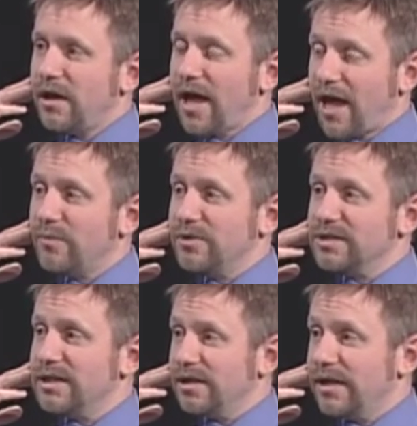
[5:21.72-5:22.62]

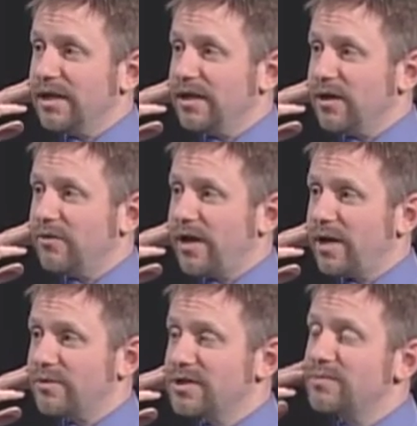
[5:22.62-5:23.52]
animals eating other
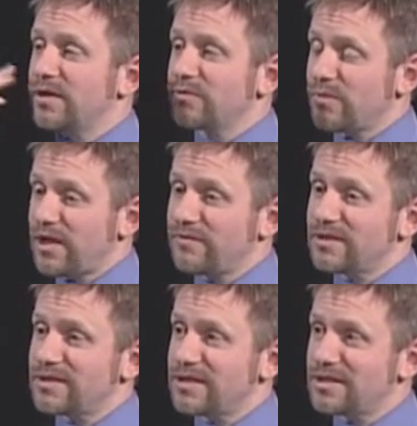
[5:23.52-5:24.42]
animals. Sometimes we might
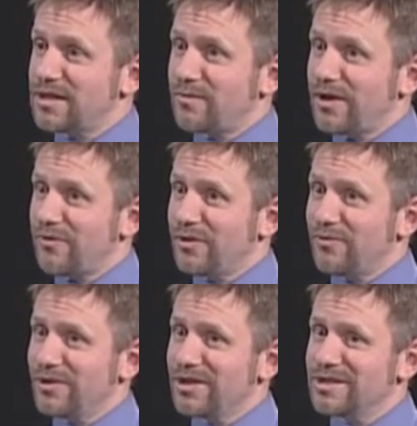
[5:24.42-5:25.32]
even see some that we
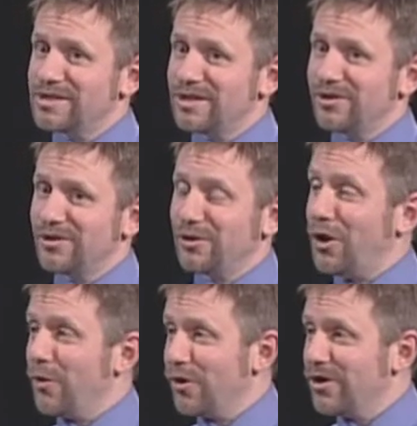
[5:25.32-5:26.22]
would consider
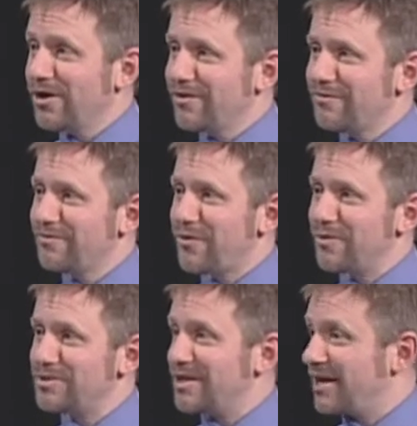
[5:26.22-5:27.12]
lower
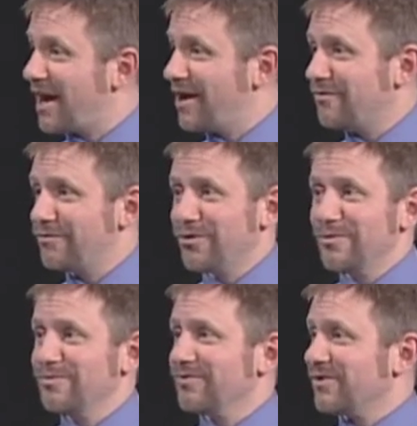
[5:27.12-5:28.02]
forms eating higher
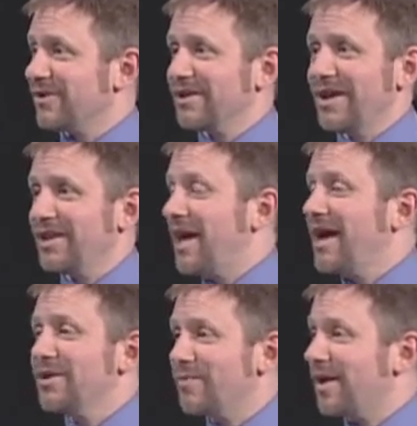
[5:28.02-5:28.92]
forms. A
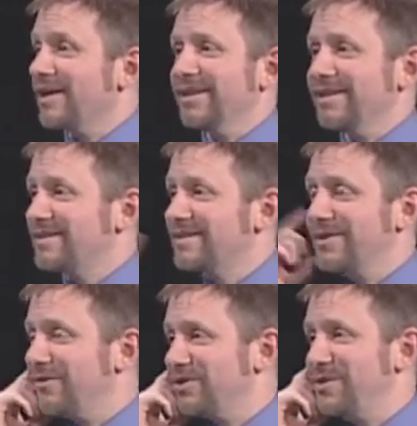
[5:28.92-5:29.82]
lion might eat,
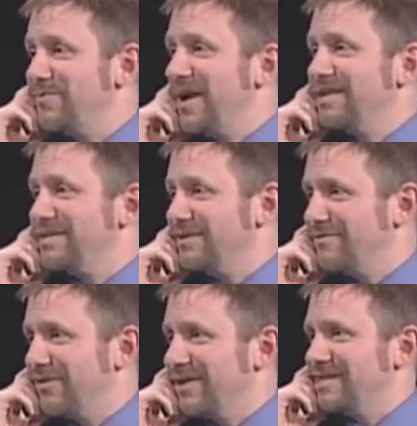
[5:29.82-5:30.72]
a chimpanzee,
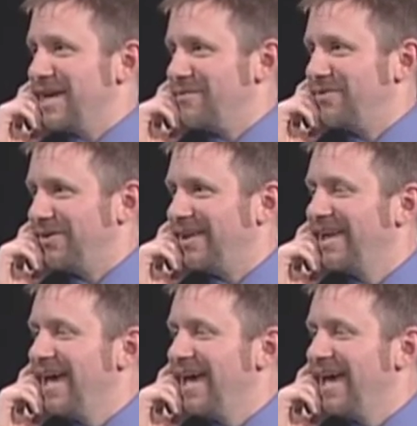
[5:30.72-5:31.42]
for example.